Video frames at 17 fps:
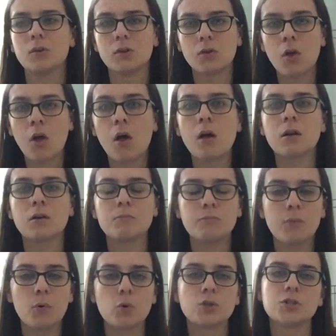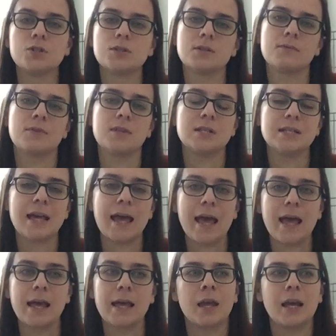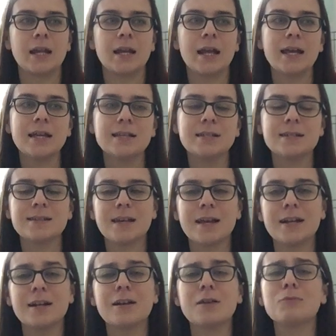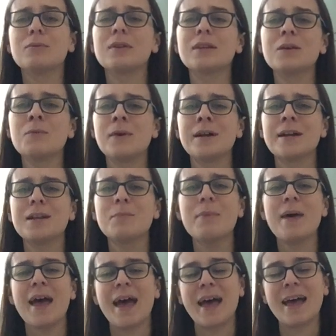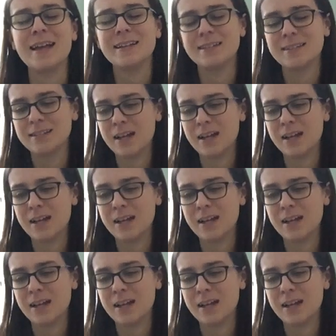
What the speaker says: long portions of the day. And I had decided I really wanted a pet.